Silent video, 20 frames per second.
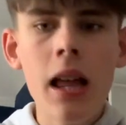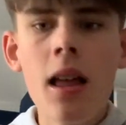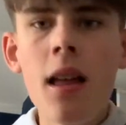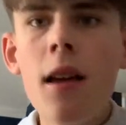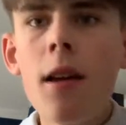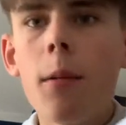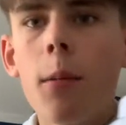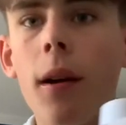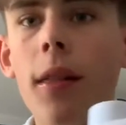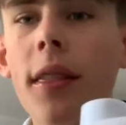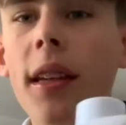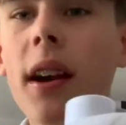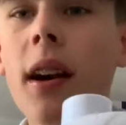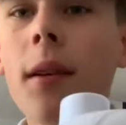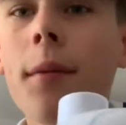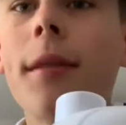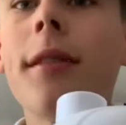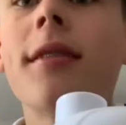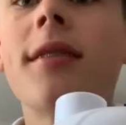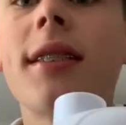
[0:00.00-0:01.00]
One thing I
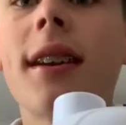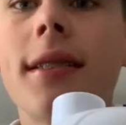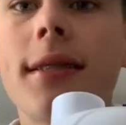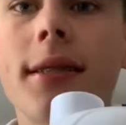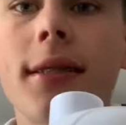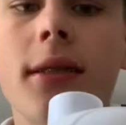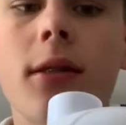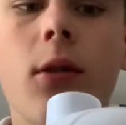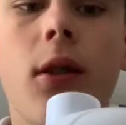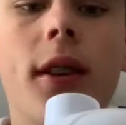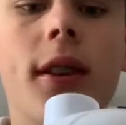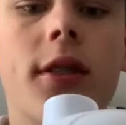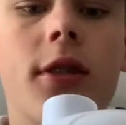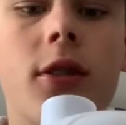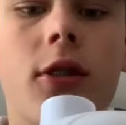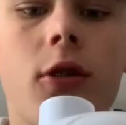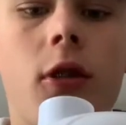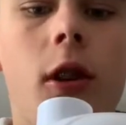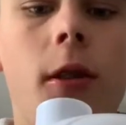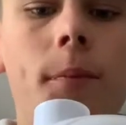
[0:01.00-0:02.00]
will say is it's quite
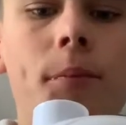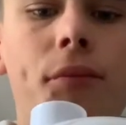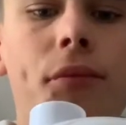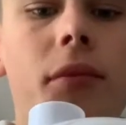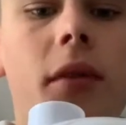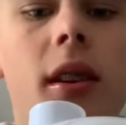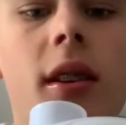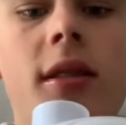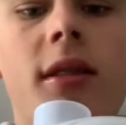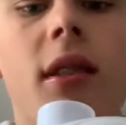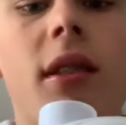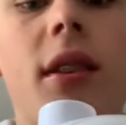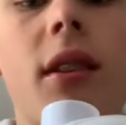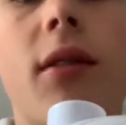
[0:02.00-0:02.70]
strong, so I don't